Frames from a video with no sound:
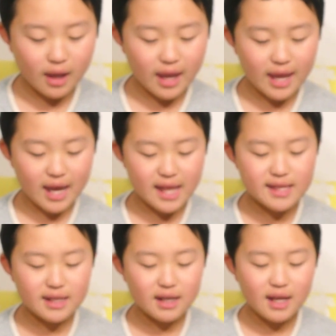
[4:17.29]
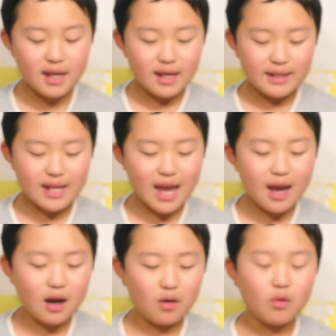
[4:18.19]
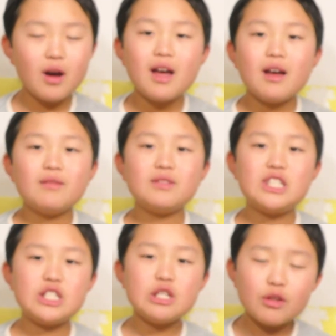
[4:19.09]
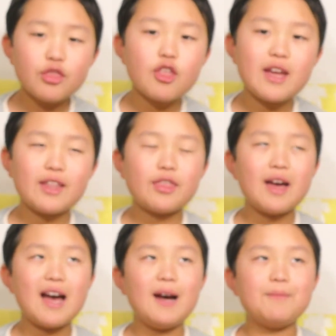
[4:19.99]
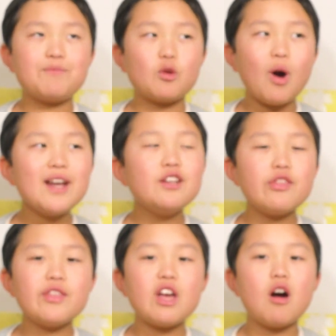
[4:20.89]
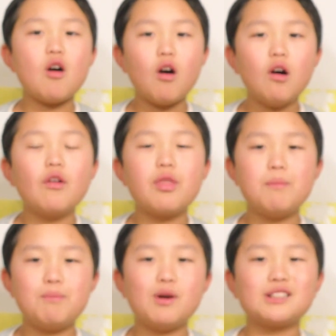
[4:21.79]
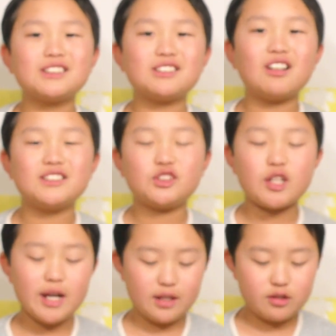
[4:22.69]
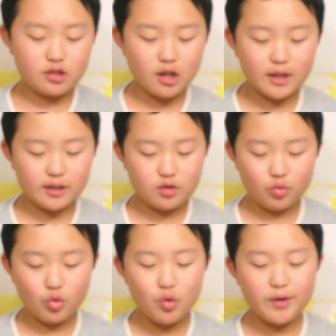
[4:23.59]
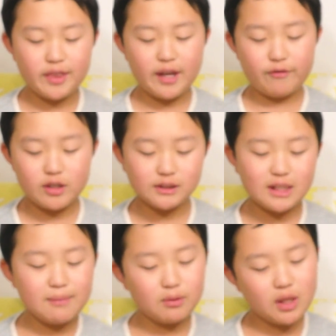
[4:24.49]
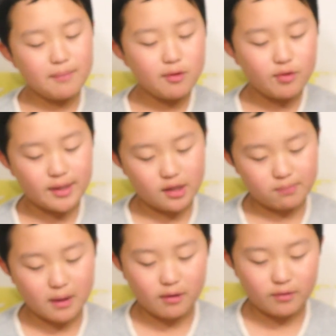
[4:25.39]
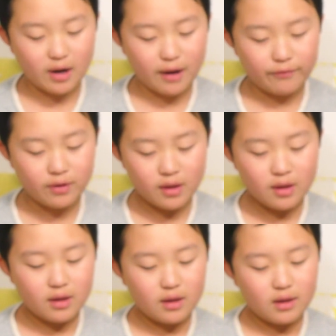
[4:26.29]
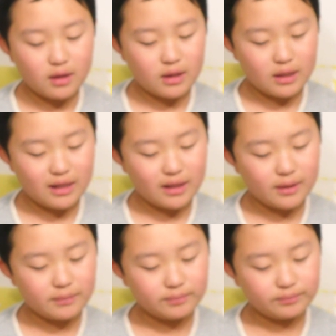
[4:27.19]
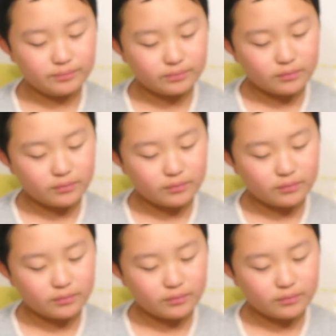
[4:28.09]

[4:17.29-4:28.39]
And now, do you think that, why do you think that all the books are starting, starting to ruin? Like, for example, let me read this paragraph. Um,